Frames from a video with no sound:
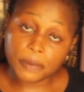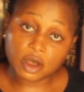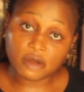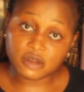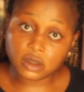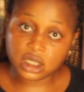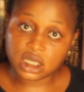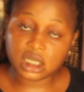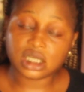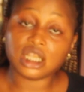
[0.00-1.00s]
topic of today,
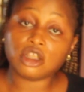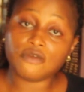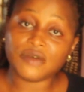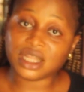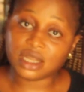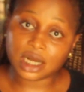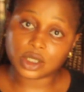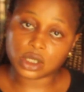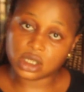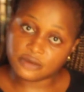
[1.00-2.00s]
the center of
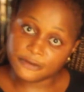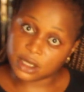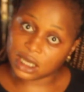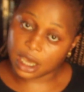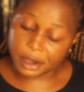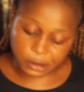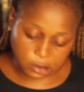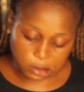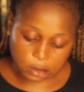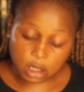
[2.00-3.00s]
attraction, is for the
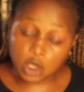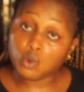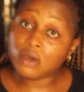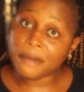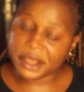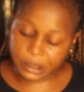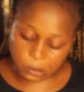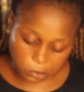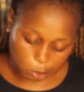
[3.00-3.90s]
girls, the women.